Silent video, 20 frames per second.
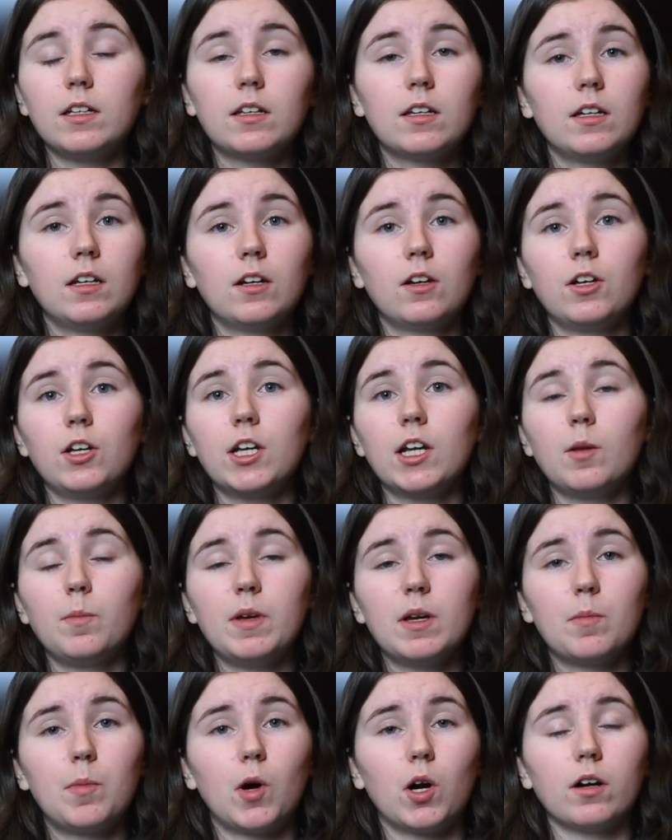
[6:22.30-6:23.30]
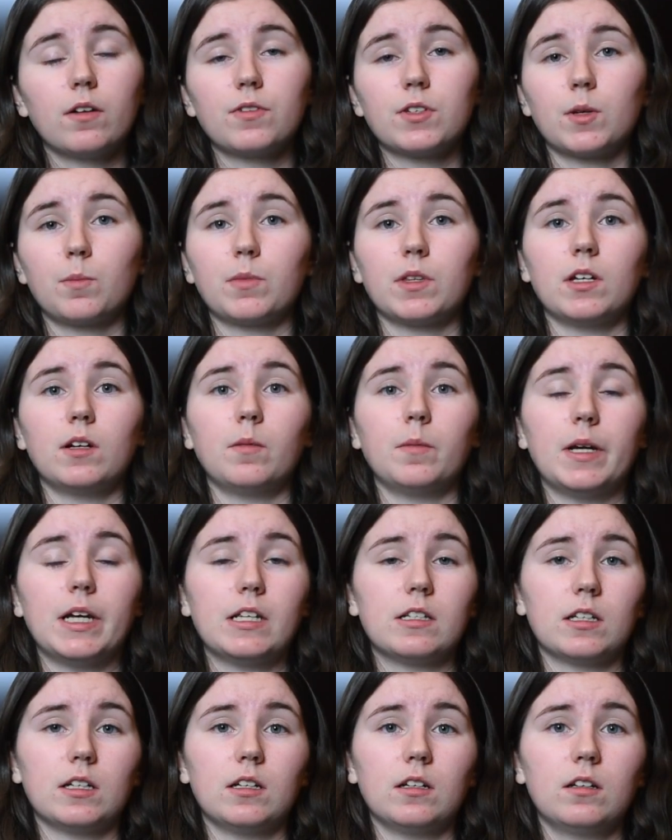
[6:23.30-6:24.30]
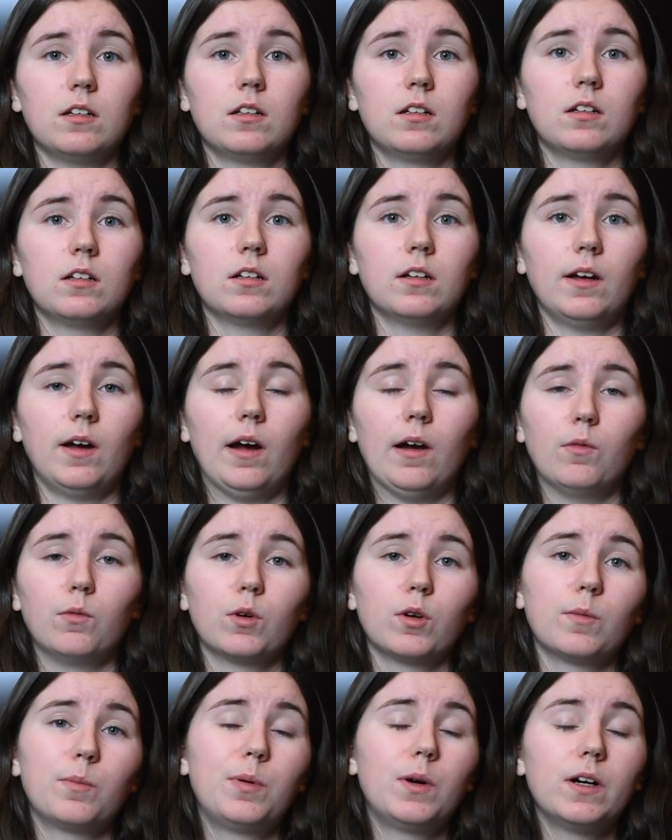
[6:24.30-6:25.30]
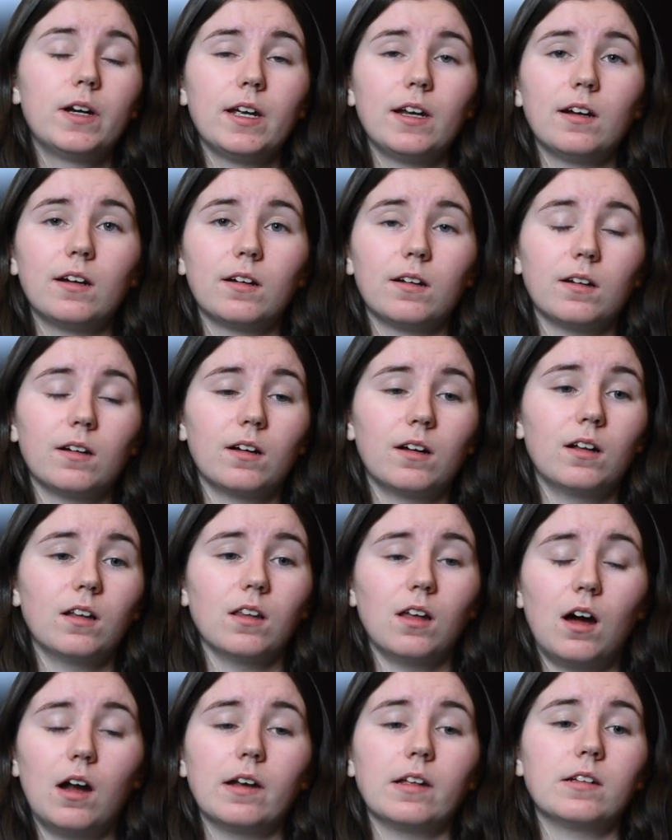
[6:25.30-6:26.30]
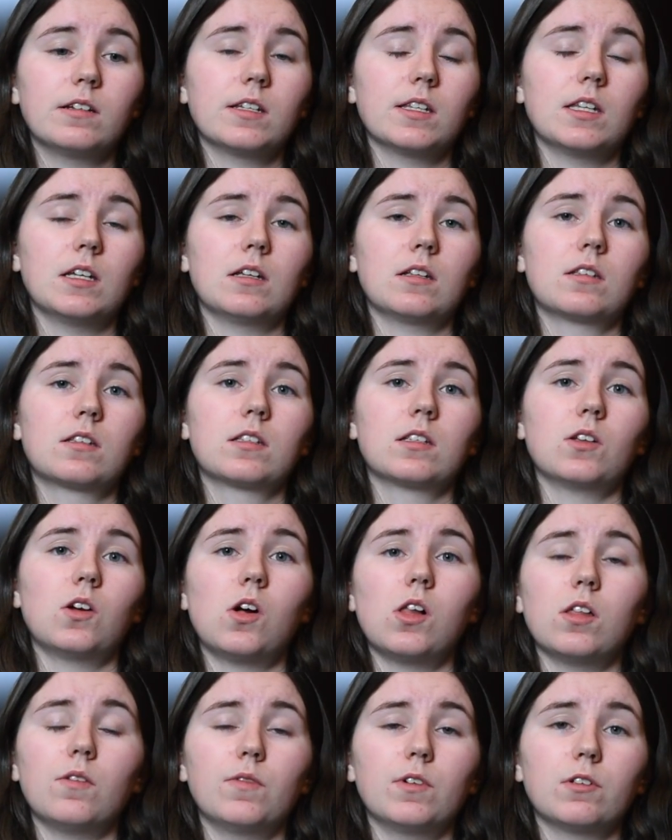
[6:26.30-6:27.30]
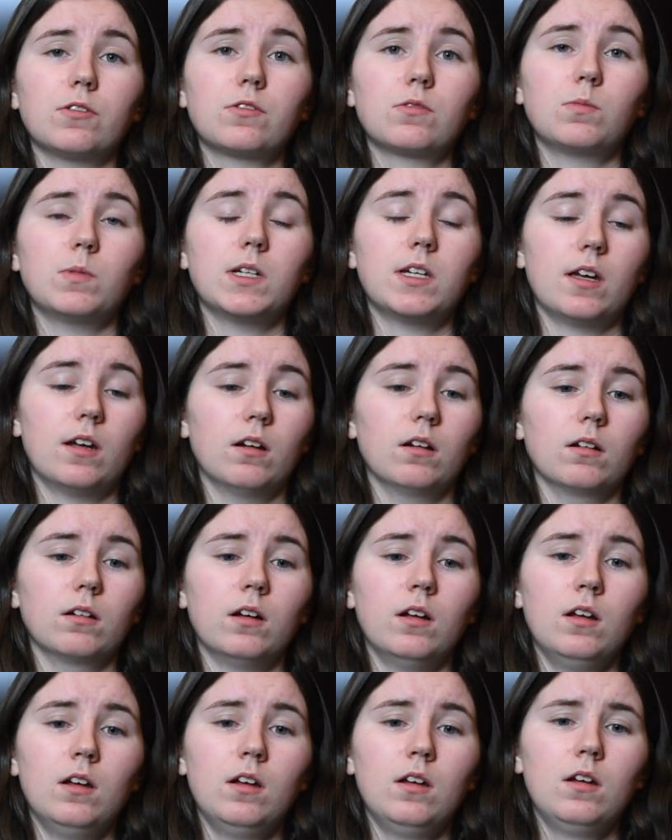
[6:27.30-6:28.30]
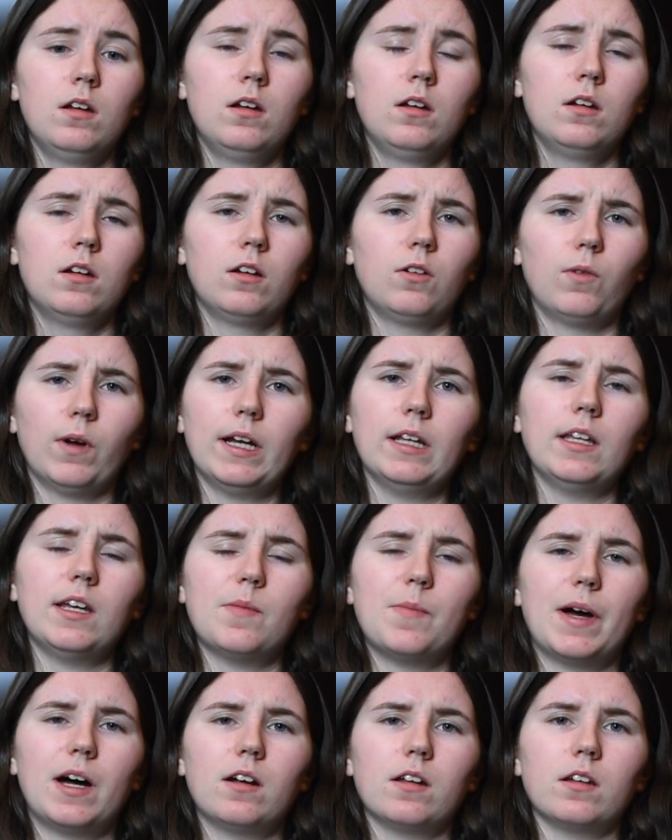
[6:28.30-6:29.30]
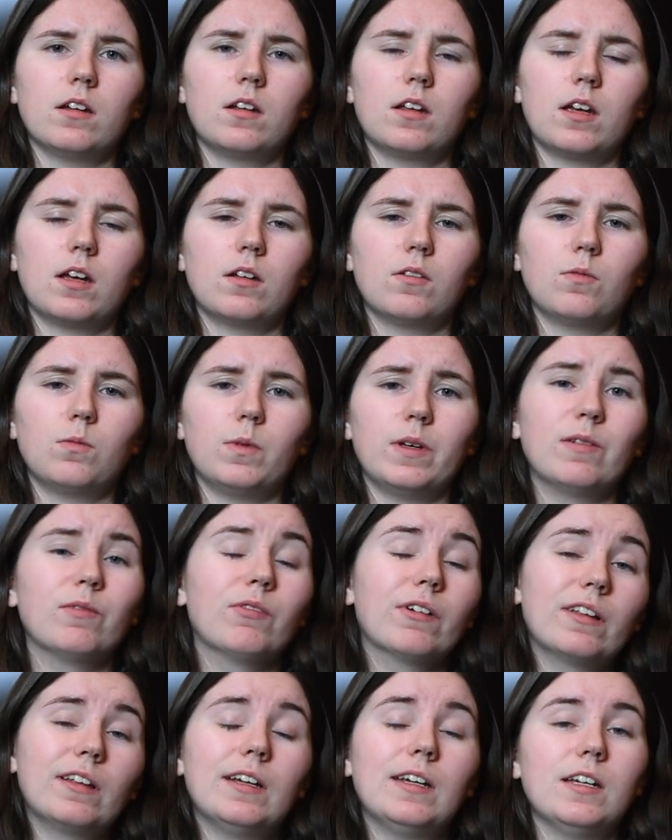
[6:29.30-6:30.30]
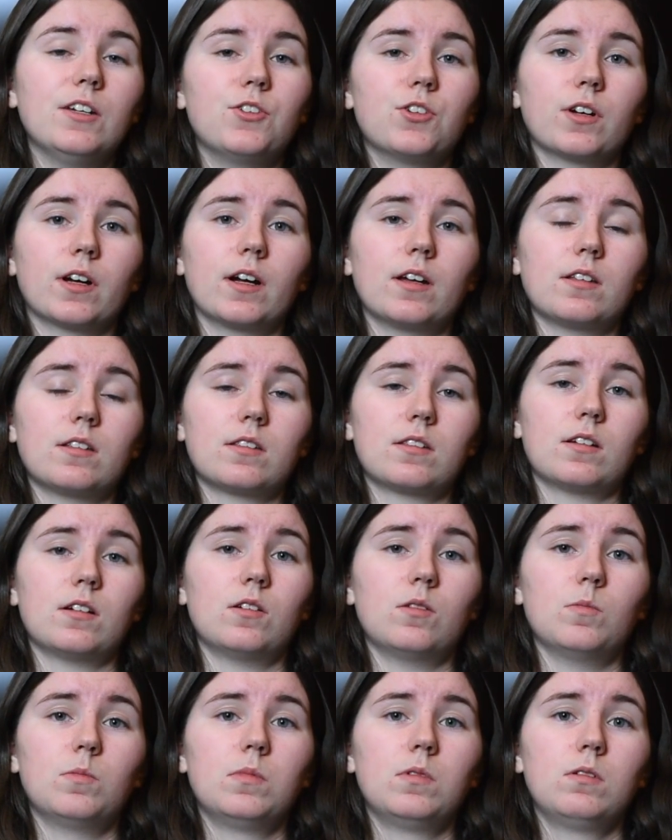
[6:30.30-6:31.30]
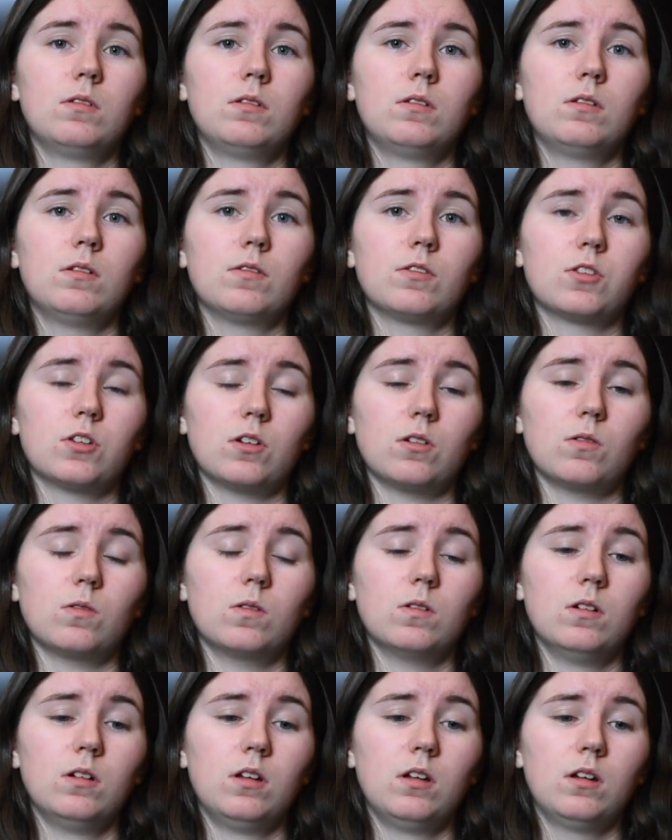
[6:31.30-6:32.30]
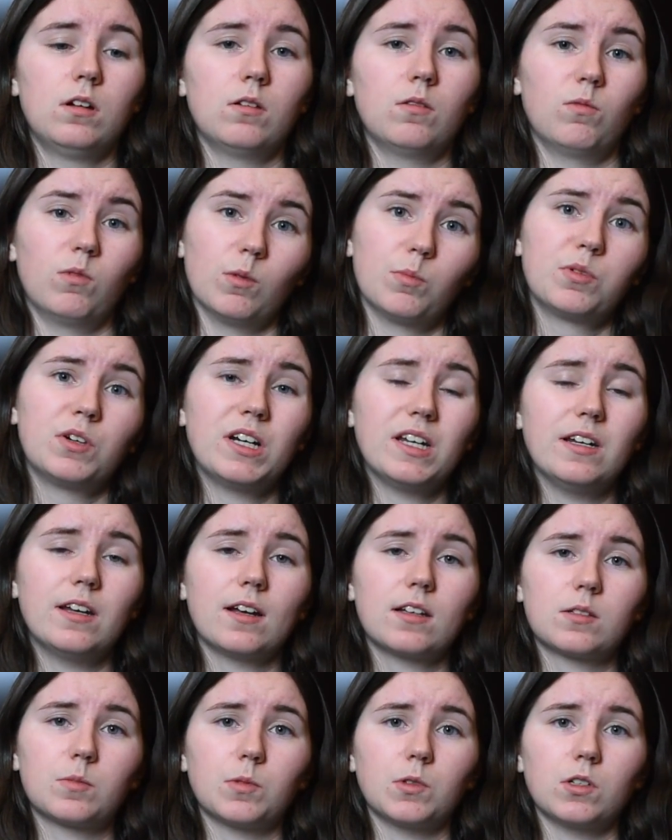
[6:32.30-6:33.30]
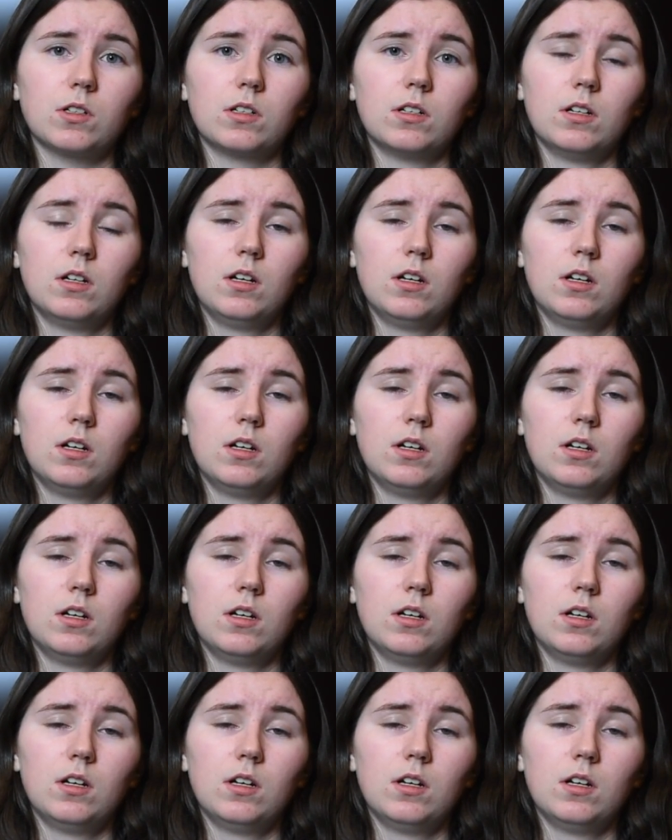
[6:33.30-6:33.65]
you know, you get to be a part of something amazing. We're putting a lot into this, all of us. We care greatly about it, and we really need you guys' help. So, we're pretty desperate.